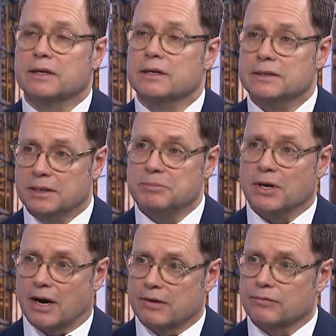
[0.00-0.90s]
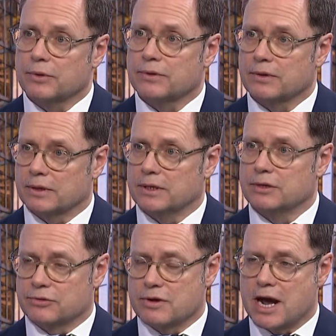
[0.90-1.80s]
and they did a deep dive with
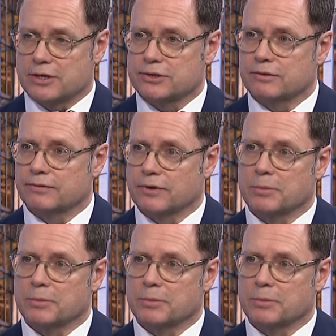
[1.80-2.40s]
an international